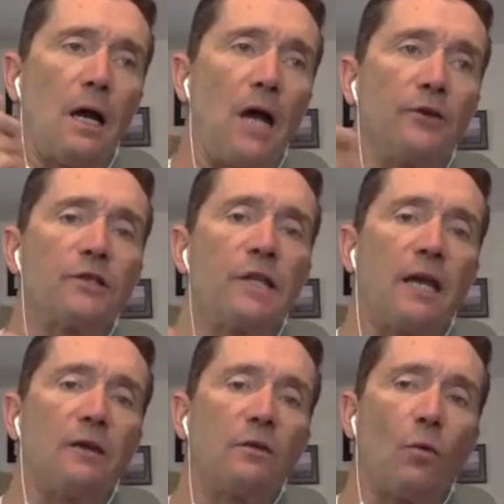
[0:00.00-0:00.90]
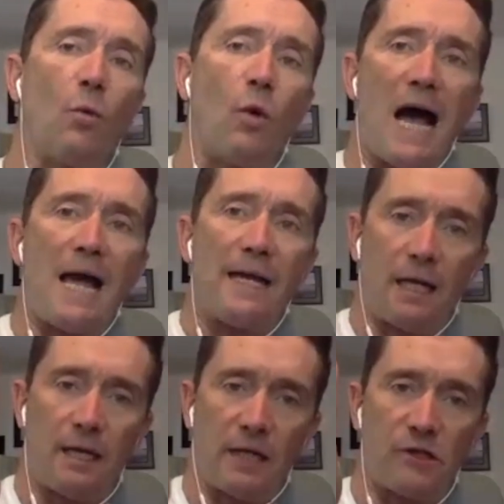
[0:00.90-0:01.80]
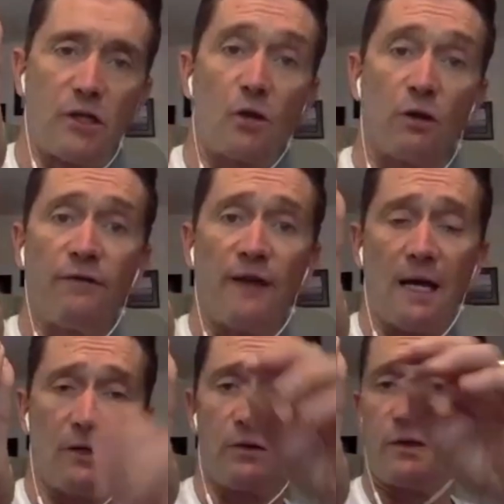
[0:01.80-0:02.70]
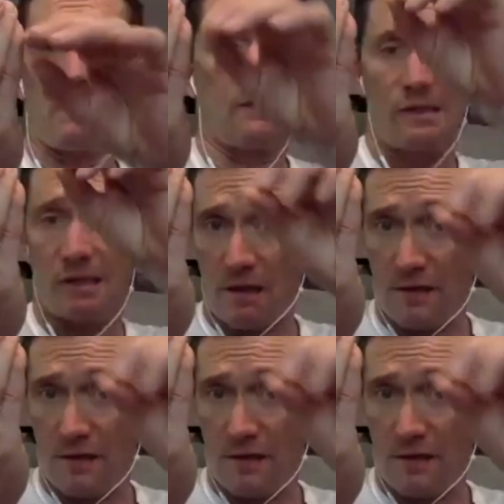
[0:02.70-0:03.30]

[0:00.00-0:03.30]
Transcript: understand why it connects to your values that this